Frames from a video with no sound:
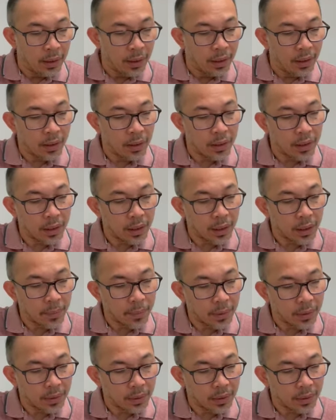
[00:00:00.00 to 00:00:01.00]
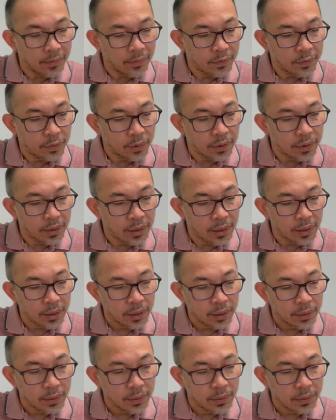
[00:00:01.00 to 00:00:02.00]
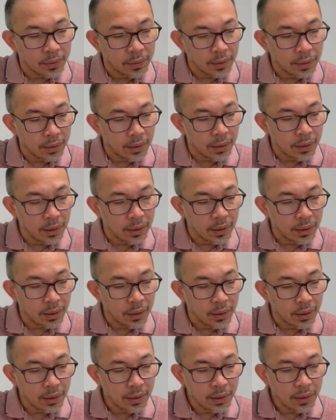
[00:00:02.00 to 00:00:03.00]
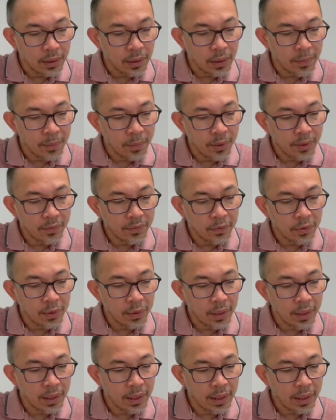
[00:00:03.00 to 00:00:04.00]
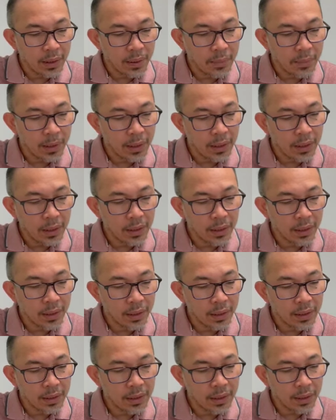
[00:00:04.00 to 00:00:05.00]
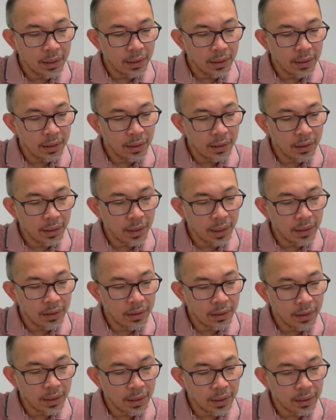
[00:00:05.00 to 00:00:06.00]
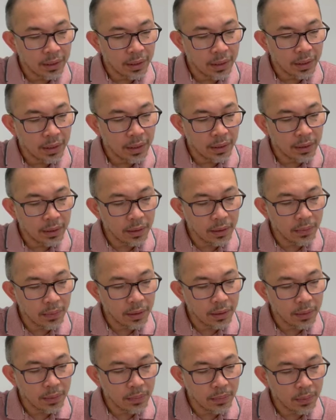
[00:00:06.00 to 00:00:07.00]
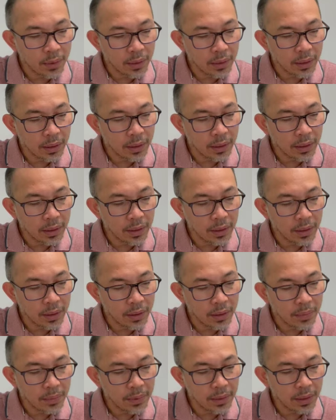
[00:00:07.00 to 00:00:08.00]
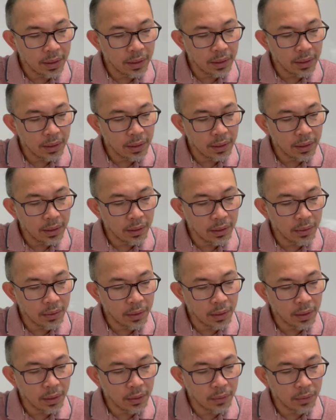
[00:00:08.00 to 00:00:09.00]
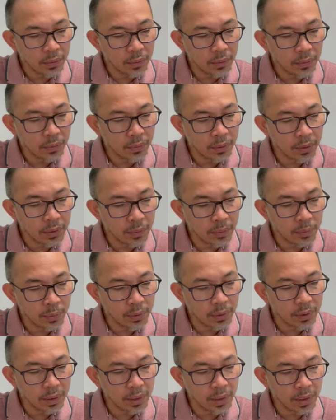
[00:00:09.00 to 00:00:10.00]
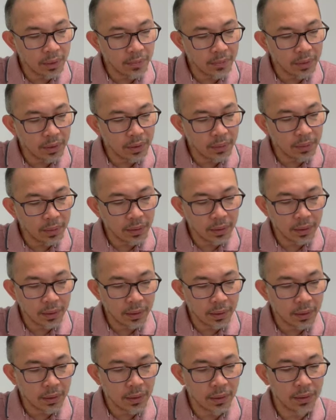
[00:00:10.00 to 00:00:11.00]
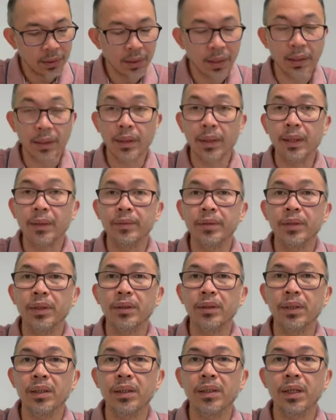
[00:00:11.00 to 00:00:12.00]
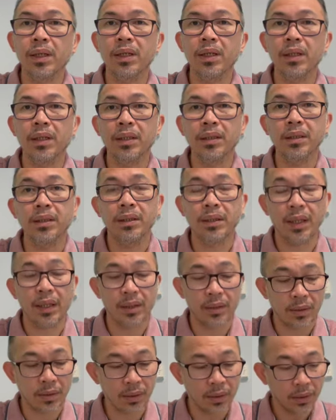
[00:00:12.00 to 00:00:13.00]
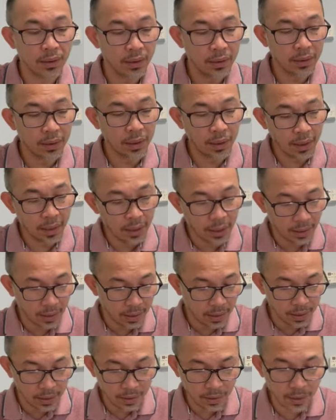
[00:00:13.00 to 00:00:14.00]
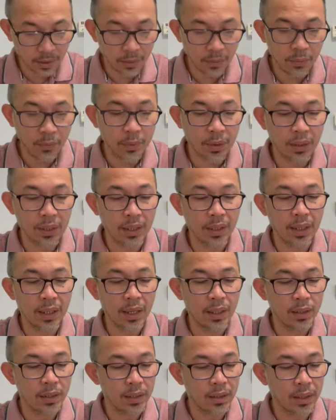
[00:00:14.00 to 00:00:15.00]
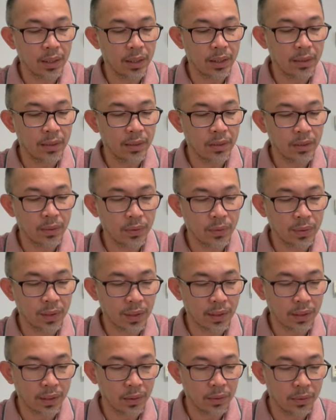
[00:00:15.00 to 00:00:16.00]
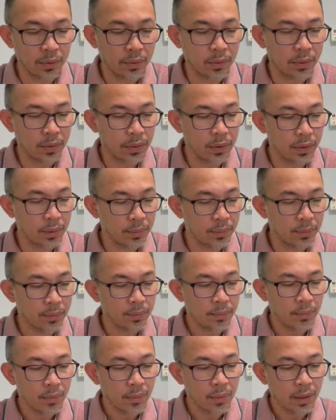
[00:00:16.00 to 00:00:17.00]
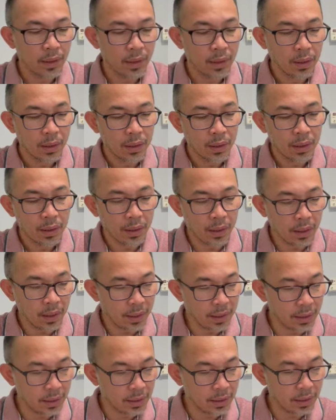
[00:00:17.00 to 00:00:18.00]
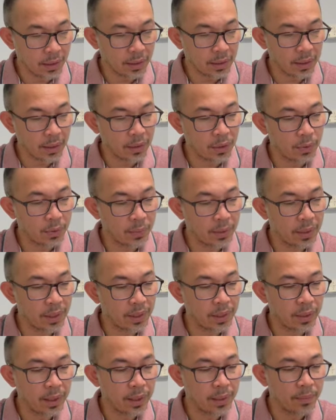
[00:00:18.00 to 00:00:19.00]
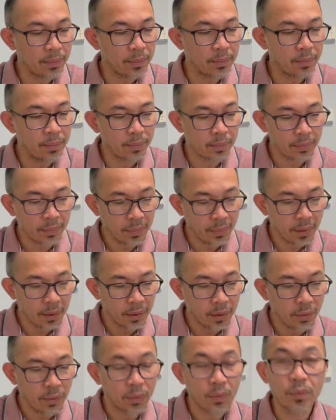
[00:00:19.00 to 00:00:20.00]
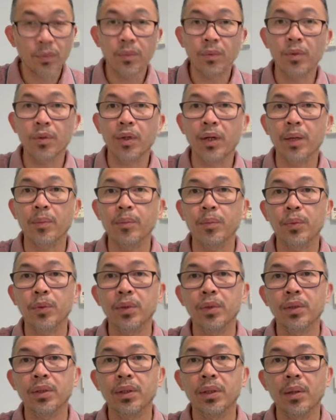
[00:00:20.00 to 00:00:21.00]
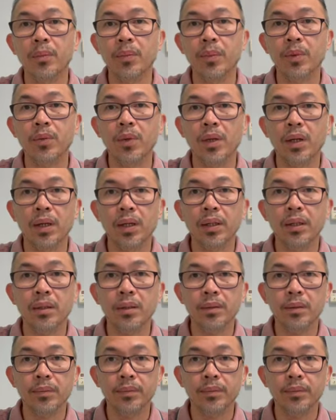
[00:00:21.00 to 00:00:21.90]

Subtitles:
Thinking about the four scenarios in 3.4a and b, list the legislation and agreed ways of working that need to be taken into account when reporting adverse events, etc. So these are legislations, and with the legislations we got loads. Let's just enumerate them. You can put number one.